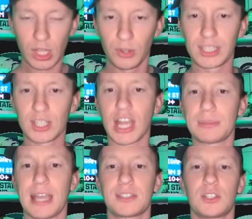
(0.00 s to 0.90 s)
LinkedIn
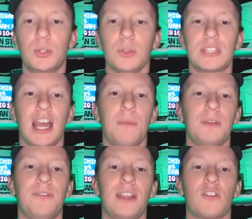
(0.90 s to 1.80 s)
Jobs has the tools to help
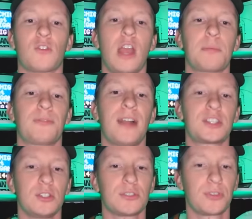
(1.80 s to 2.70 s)
you find the right
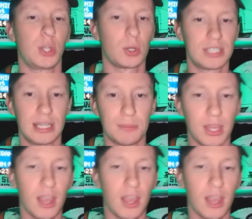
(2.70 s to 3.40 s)
professionals for your team